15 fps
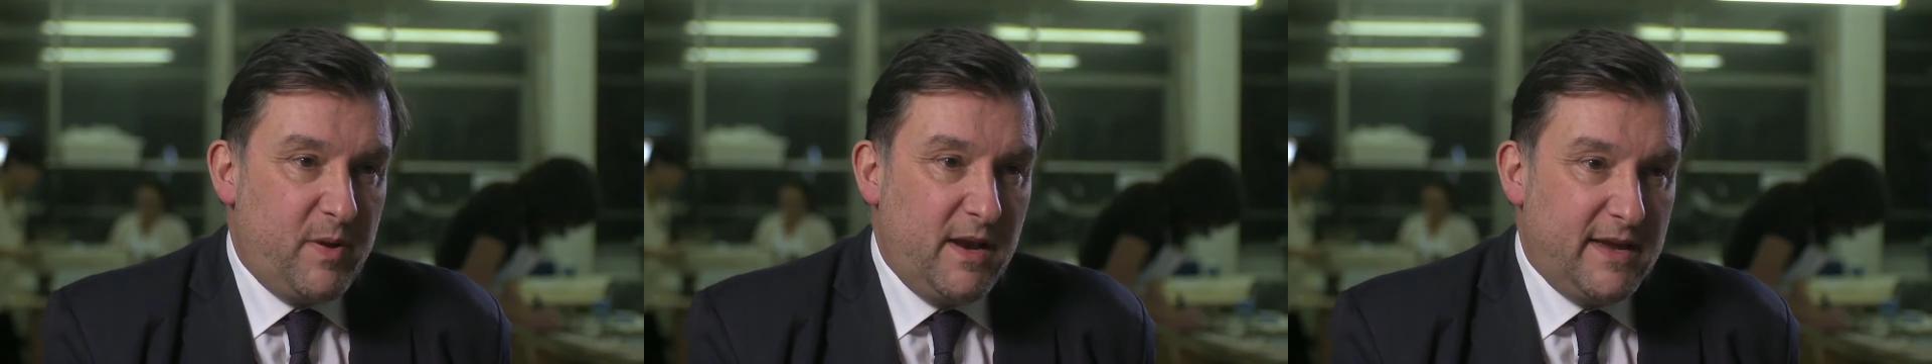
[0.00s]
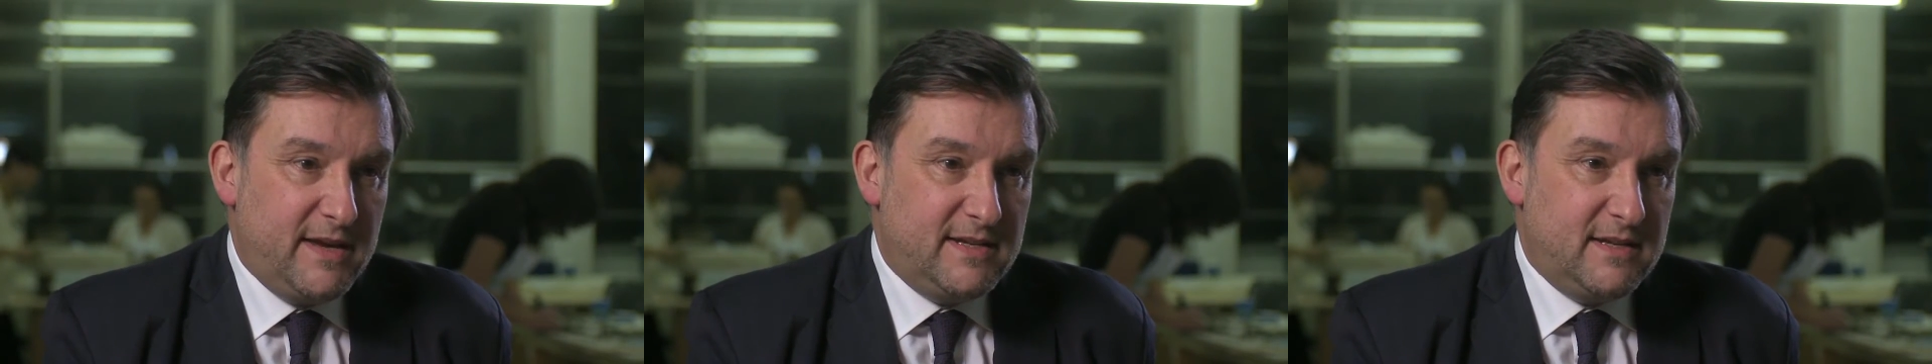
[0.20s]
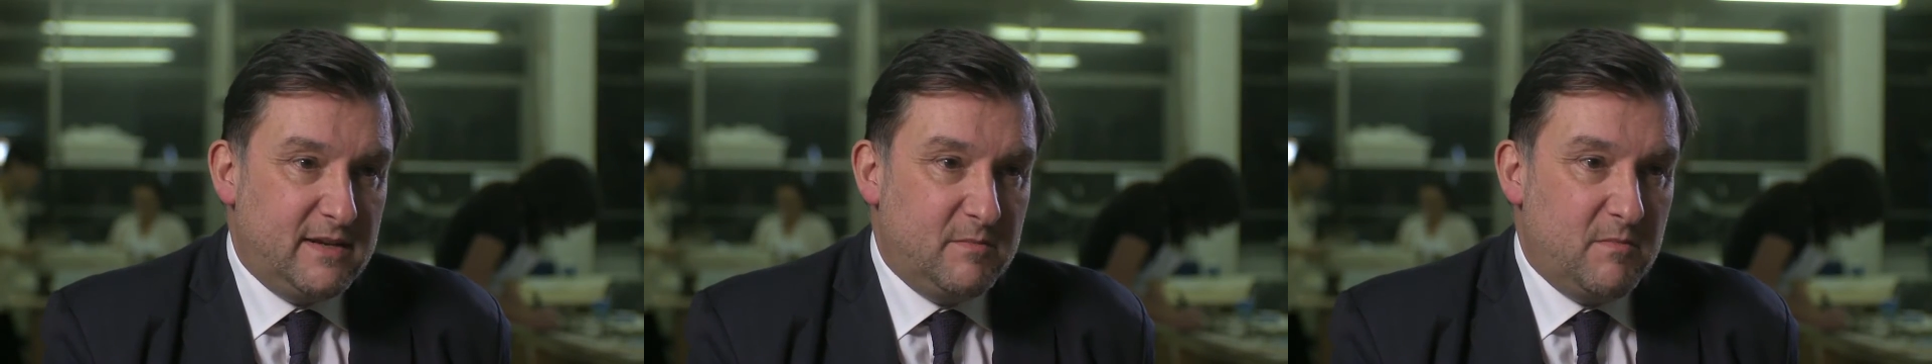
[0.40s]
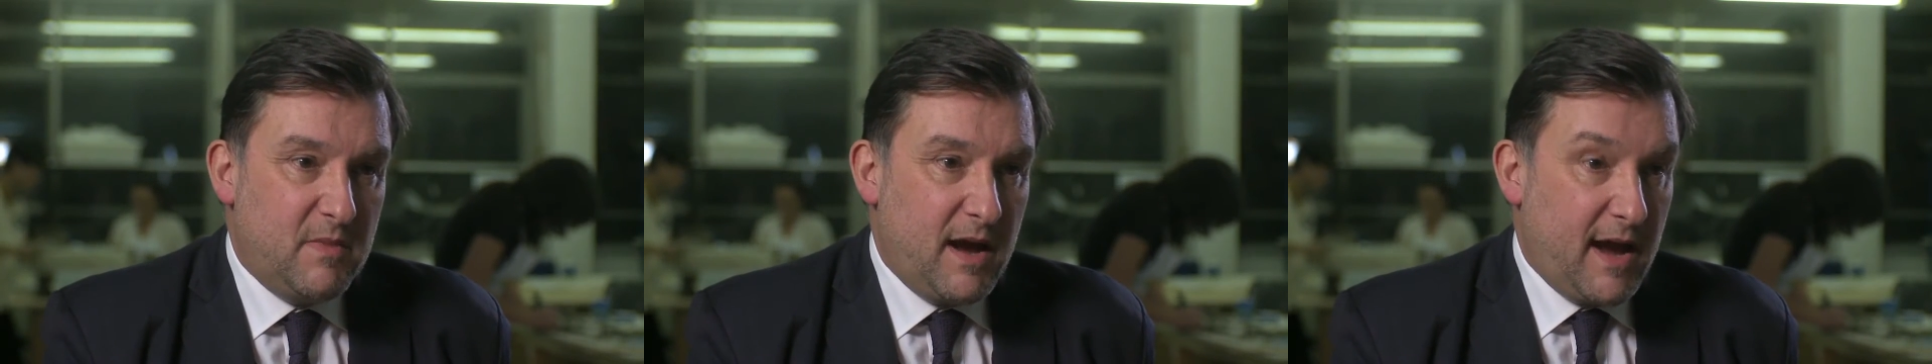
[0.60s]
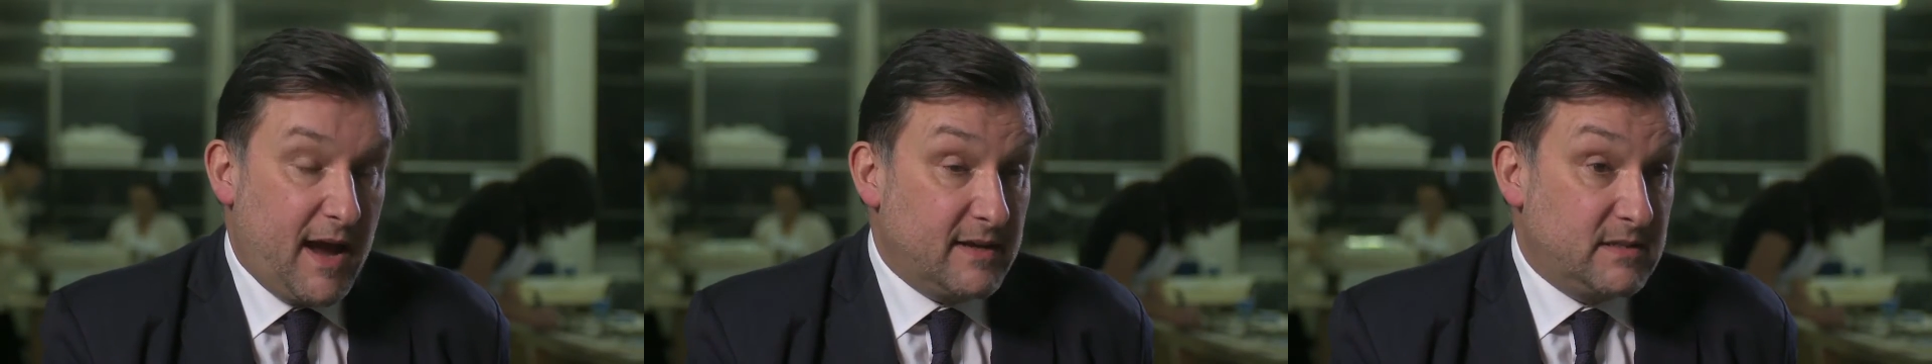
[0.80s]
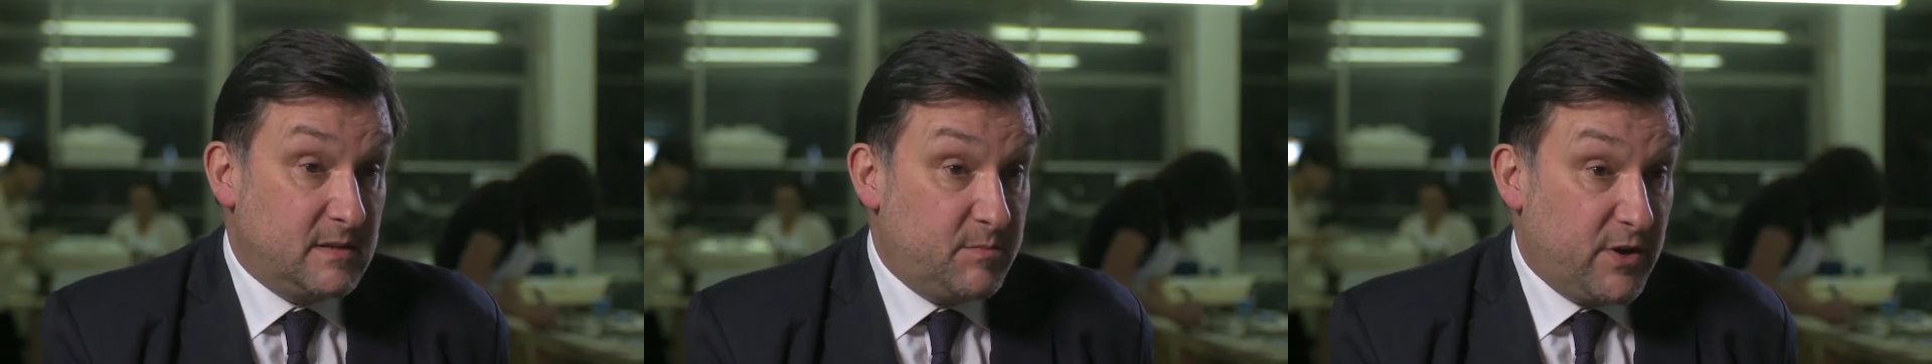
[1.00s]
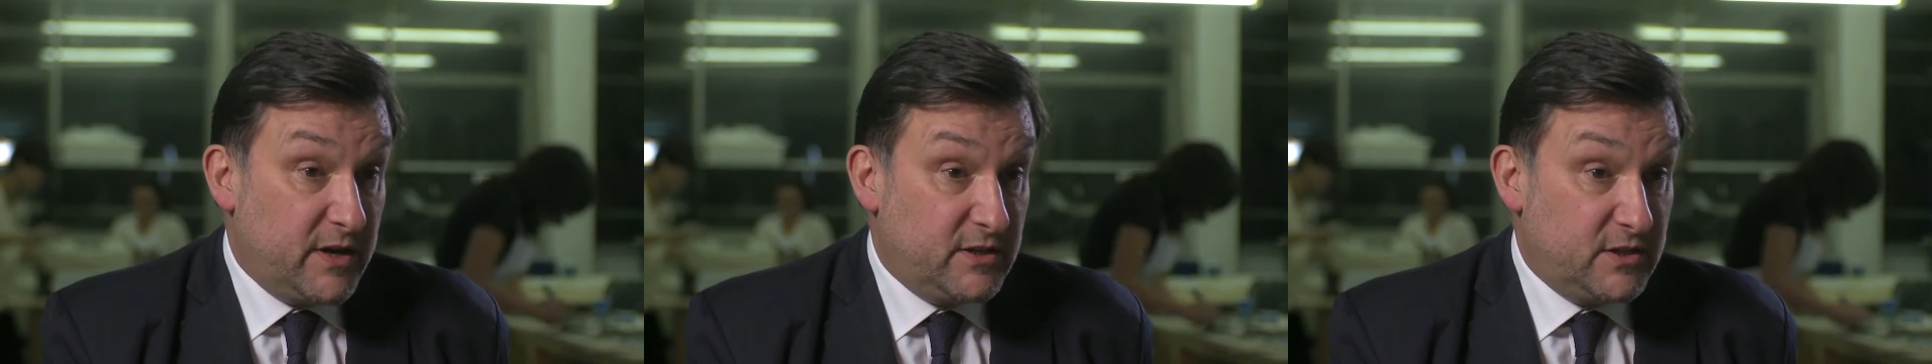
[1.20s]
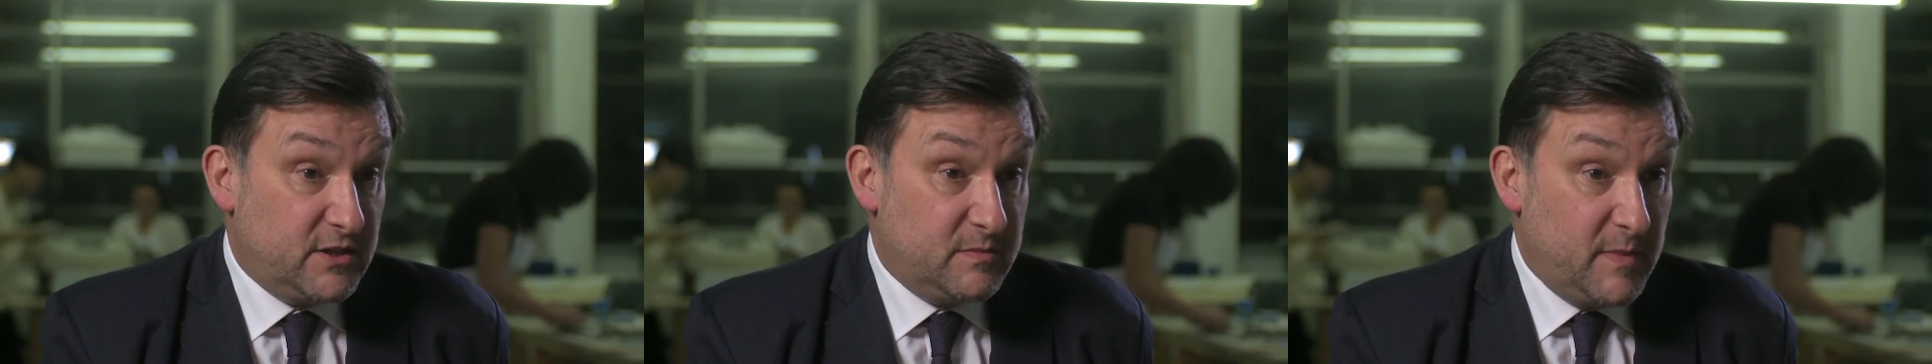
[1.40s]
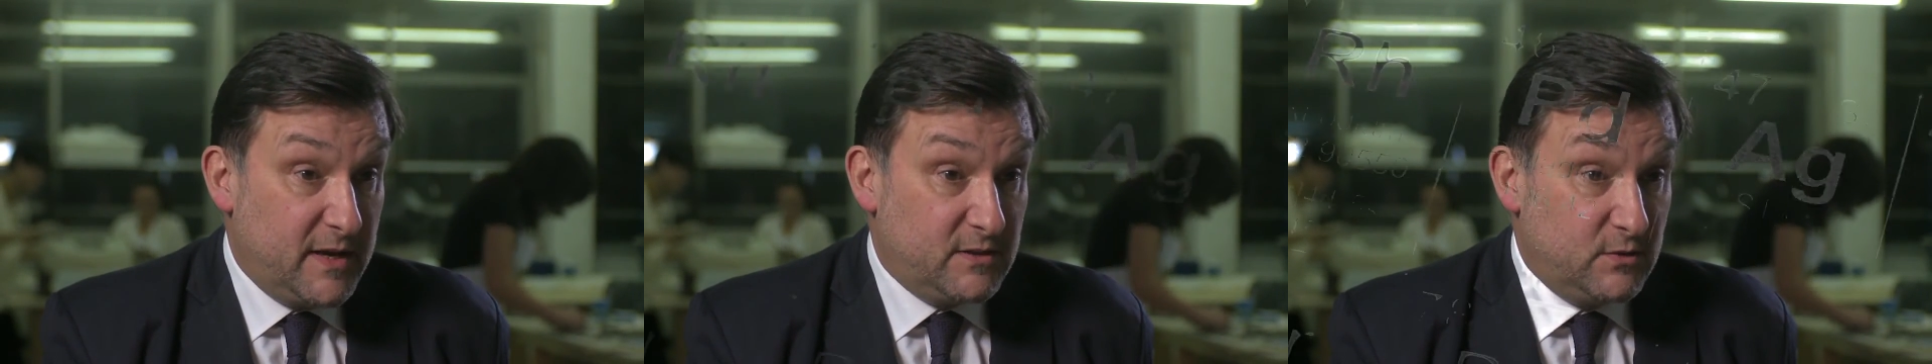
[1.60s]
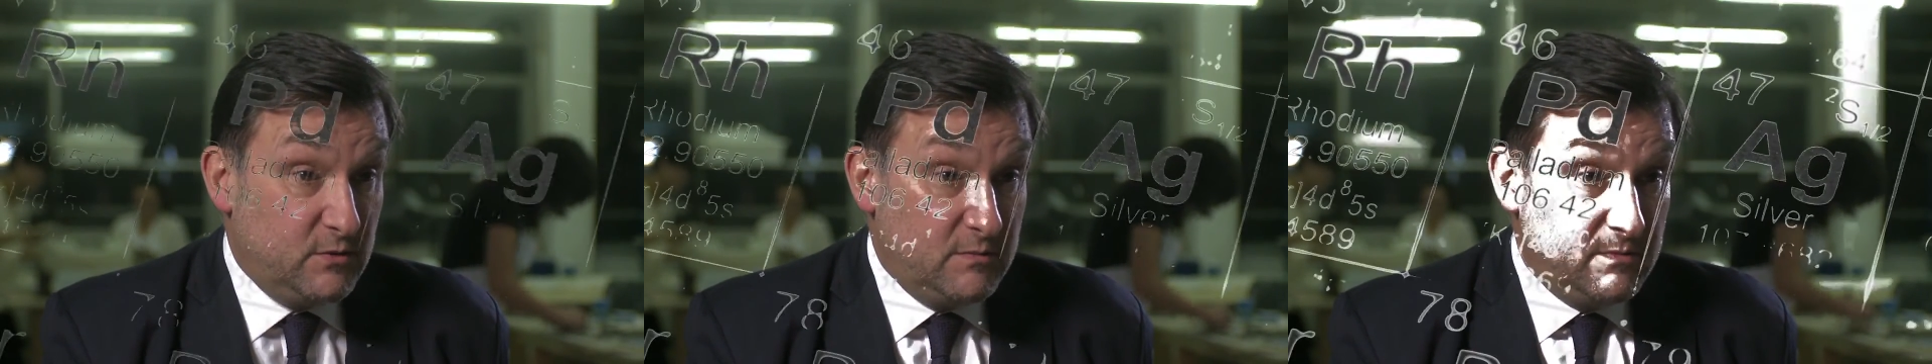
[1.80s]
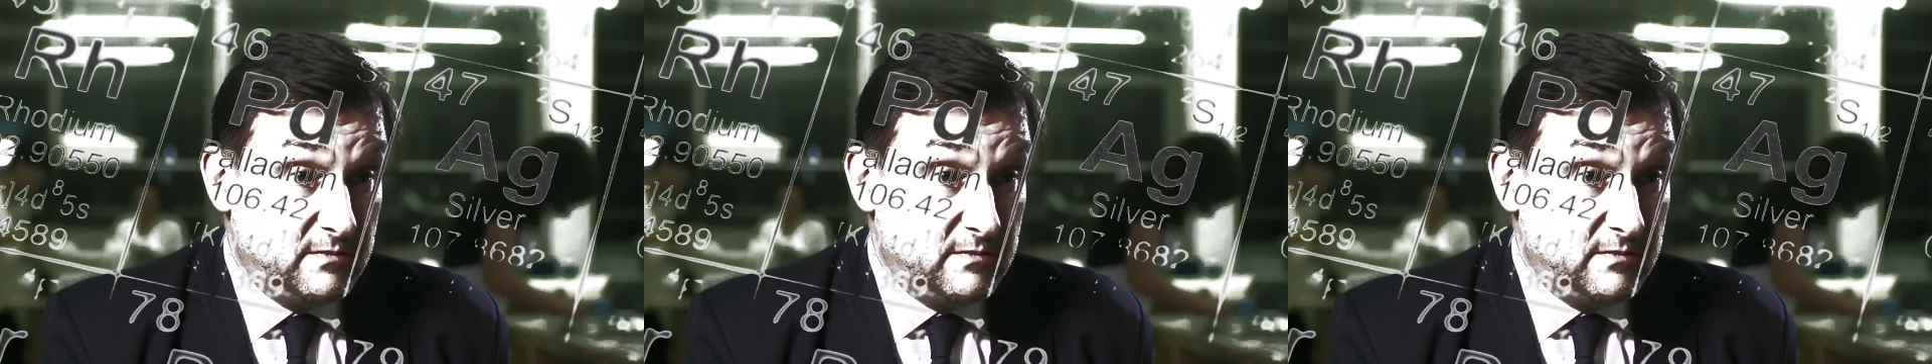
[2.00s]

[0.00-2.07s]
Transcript: palladium as a precious metal.